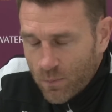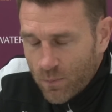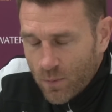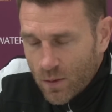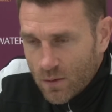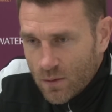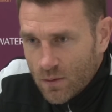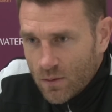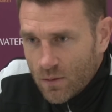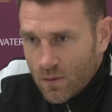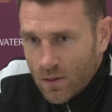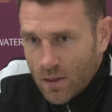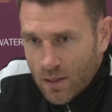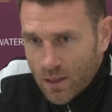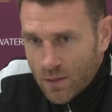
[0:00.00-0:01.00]
But
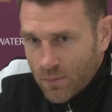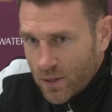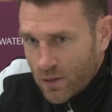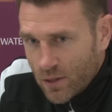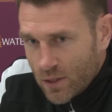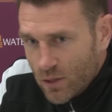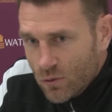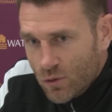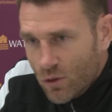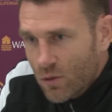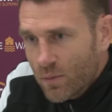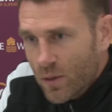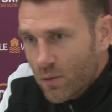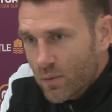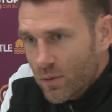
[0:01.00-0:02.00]
I heard Michael O'Neill
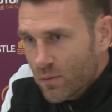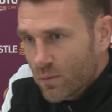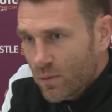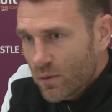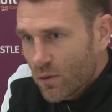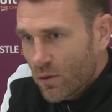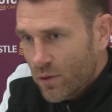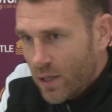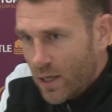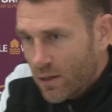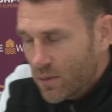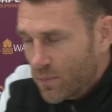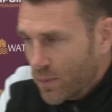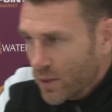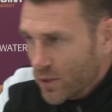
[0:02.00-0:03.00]
talking about it when Northern
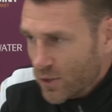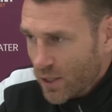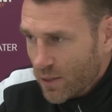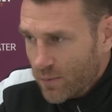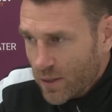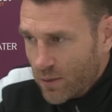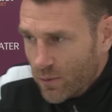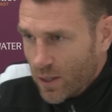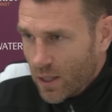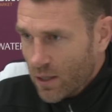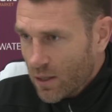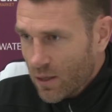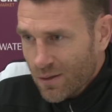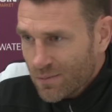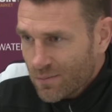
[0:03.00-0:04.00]
Ireland played Germany, where
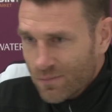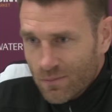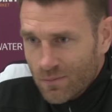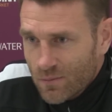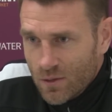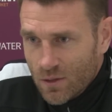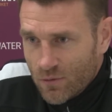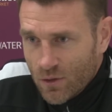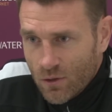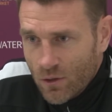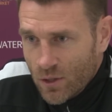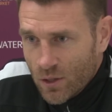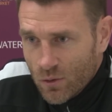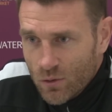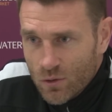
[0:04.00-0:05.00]
you've got
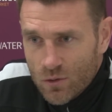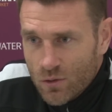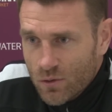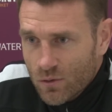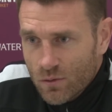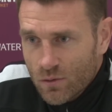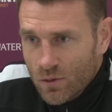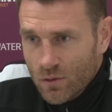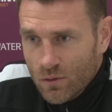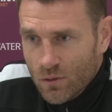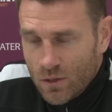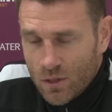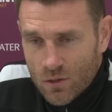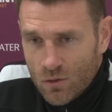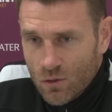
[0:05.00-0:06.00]
nothing to lose, you
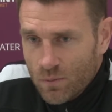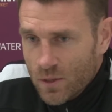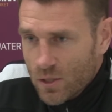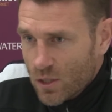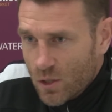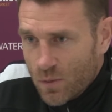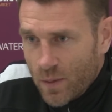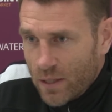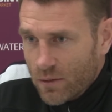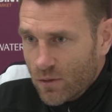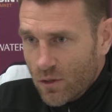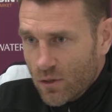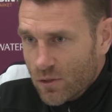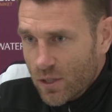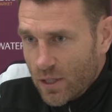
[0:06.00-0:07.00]
know, because nobody's
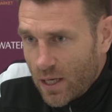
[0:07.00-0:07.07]
expecting us to